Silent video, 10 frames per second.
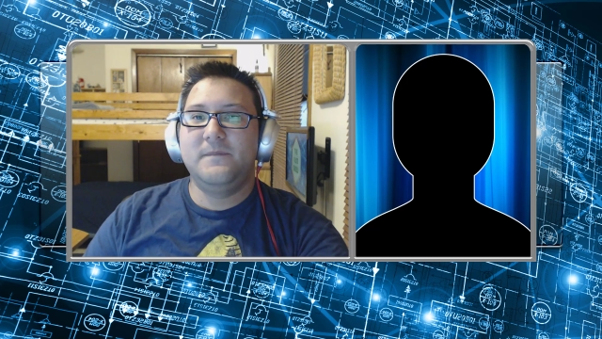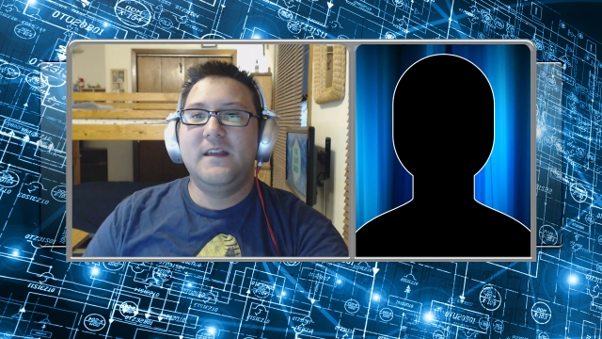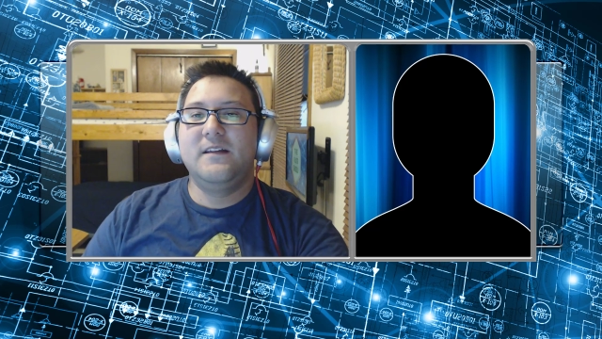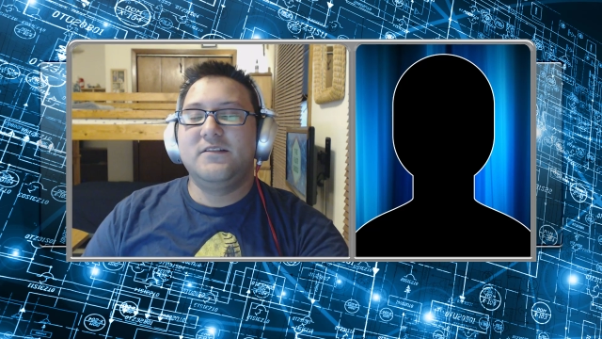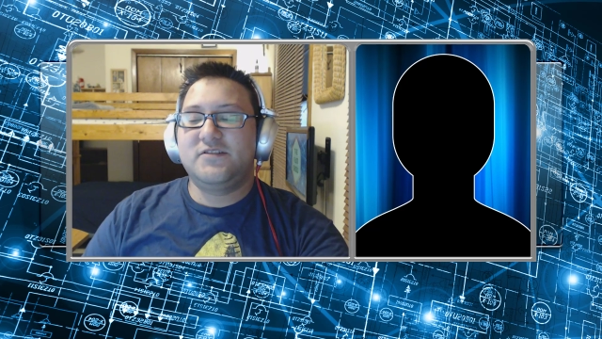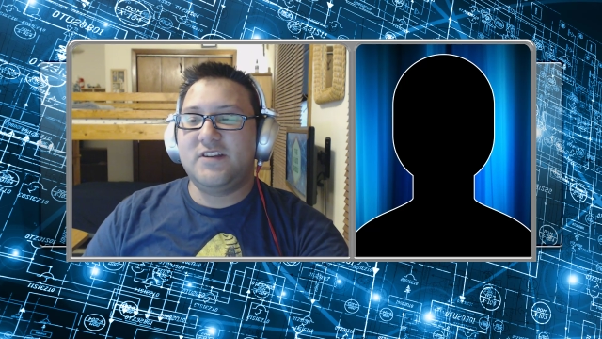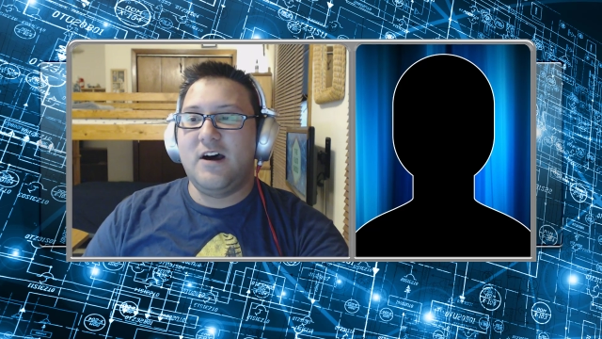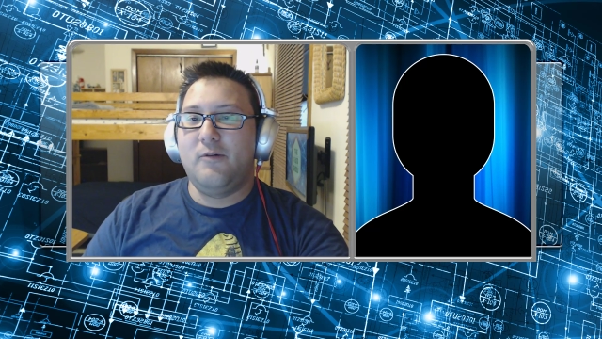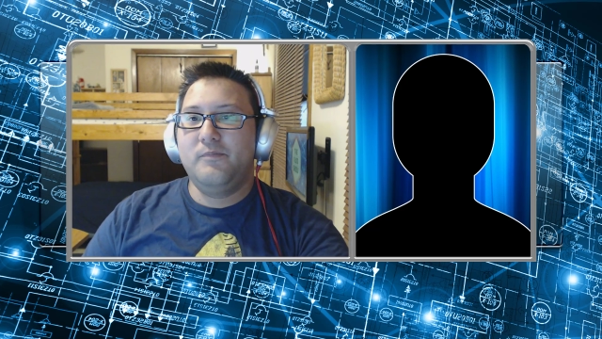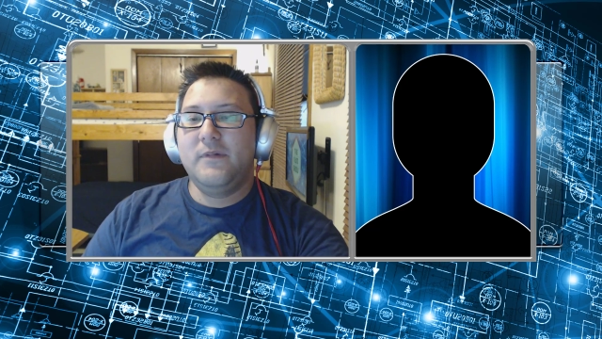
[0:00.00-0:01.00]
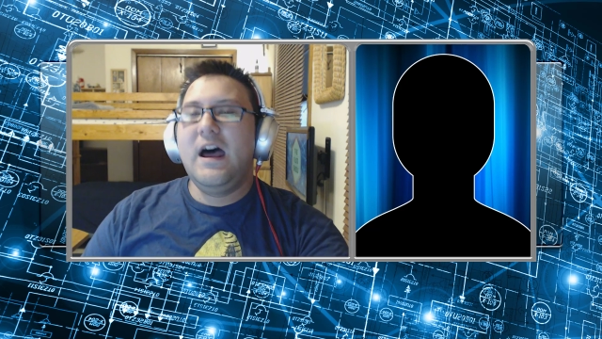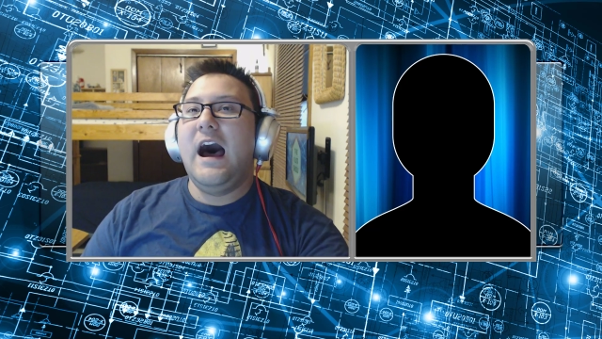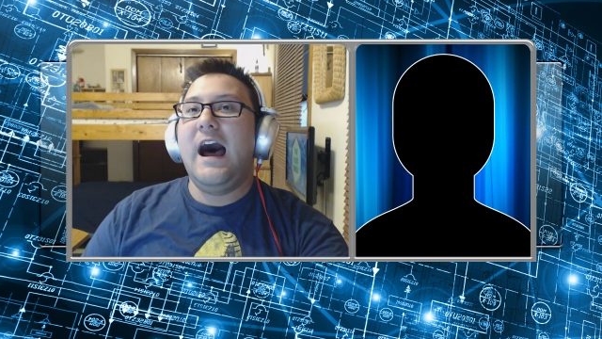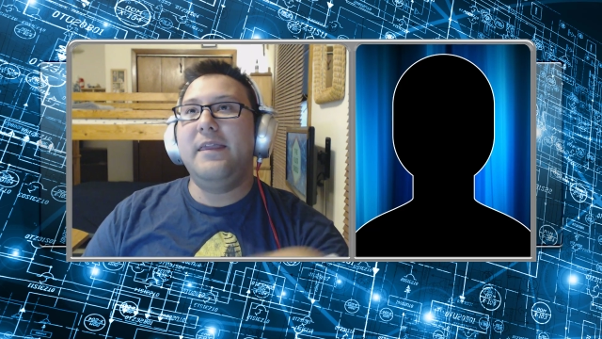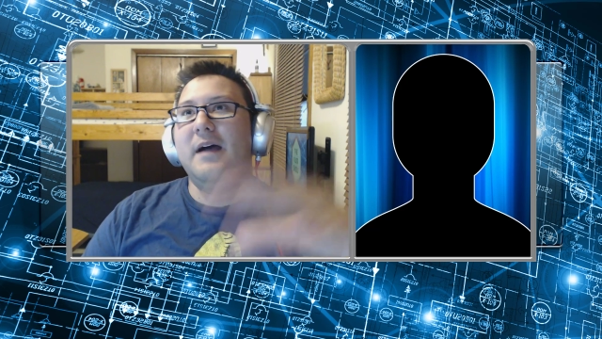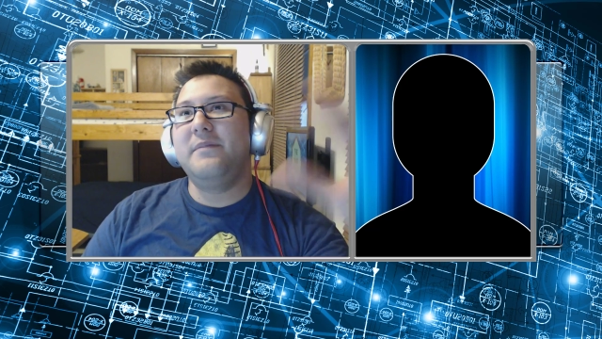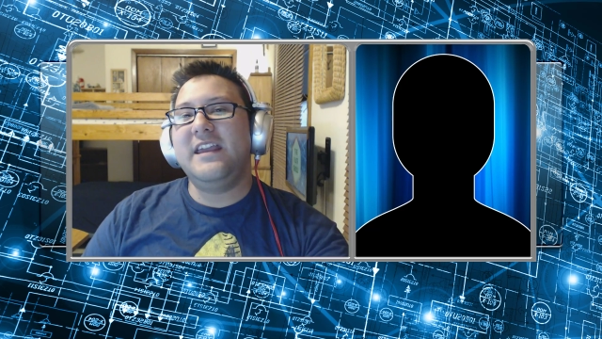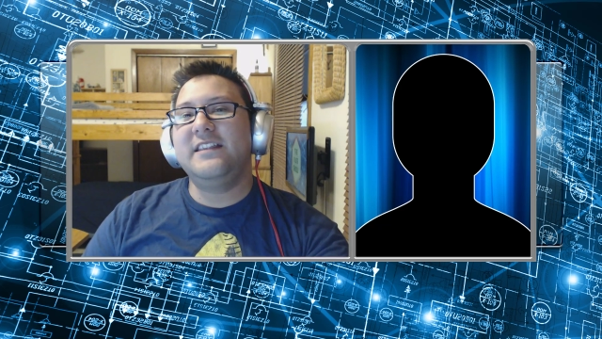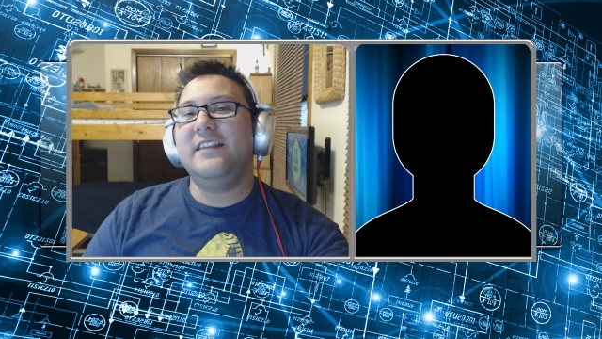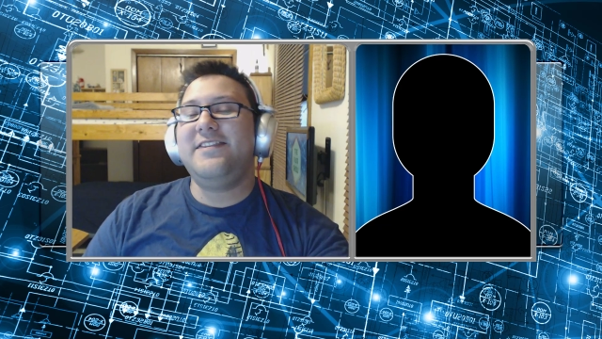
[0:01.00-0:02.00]
So, I
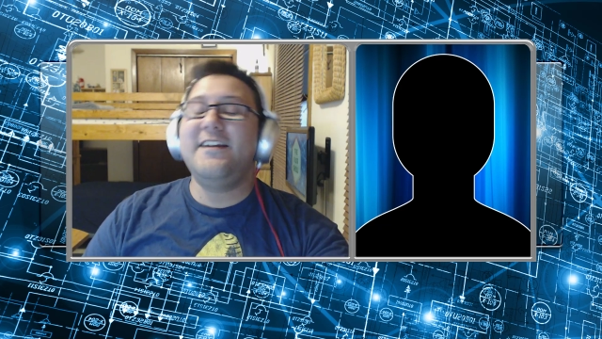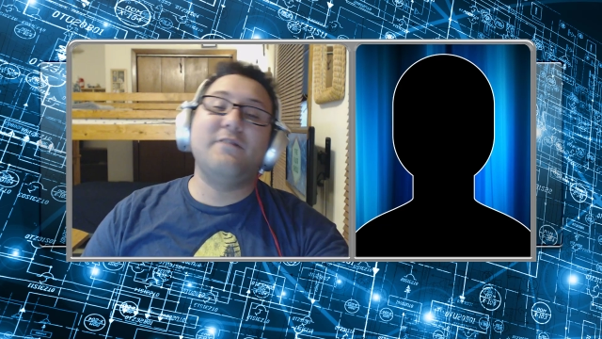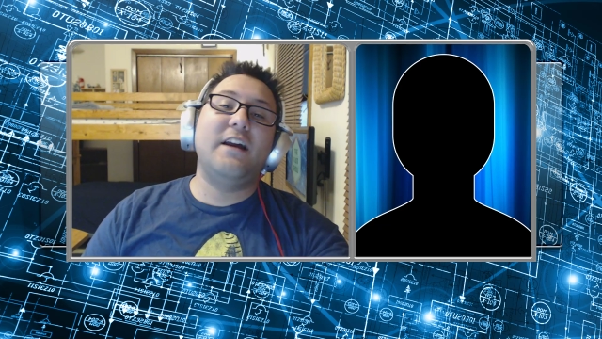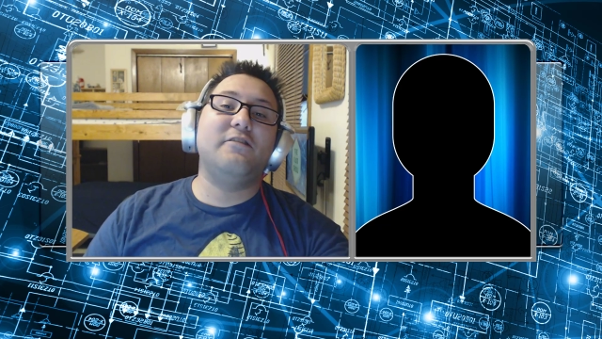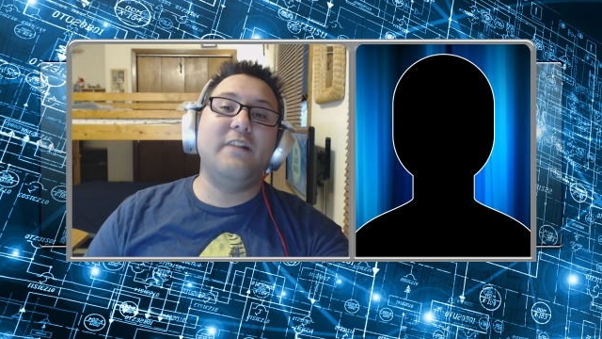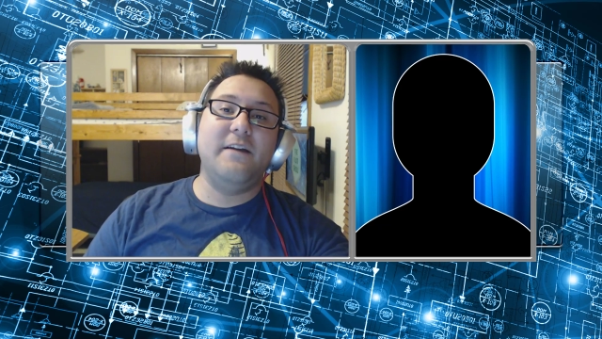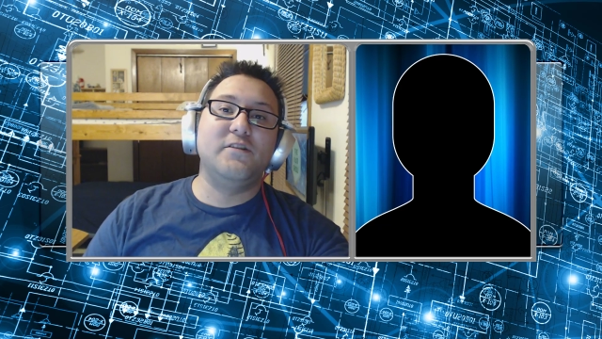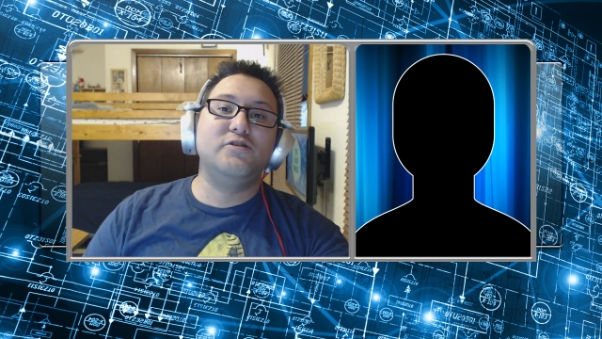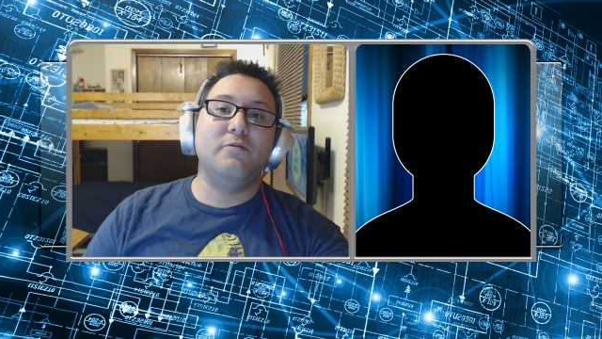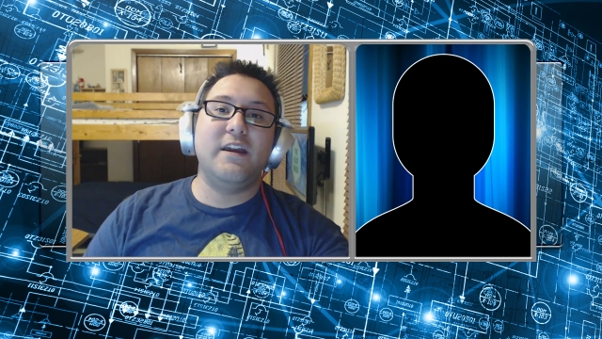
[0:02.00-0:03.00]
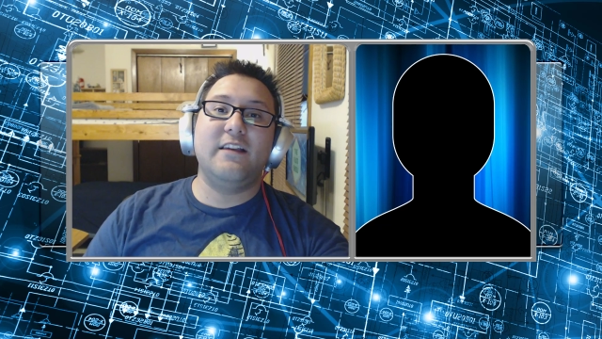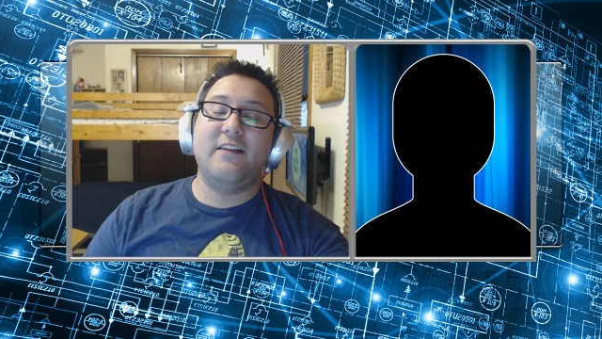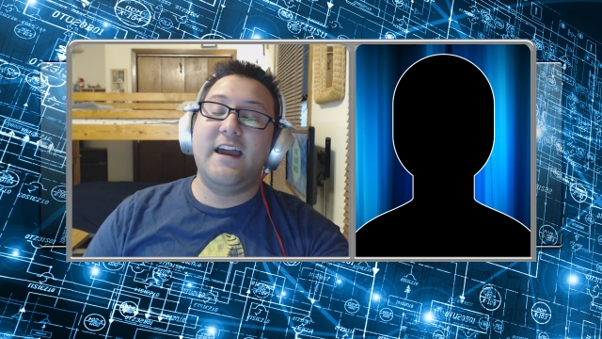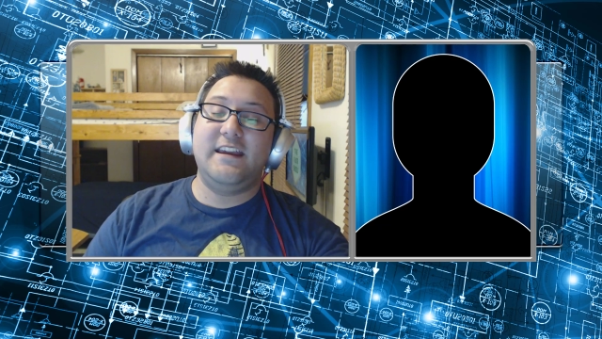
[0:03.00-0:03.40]
mean, theoretically, if you're doing it, like,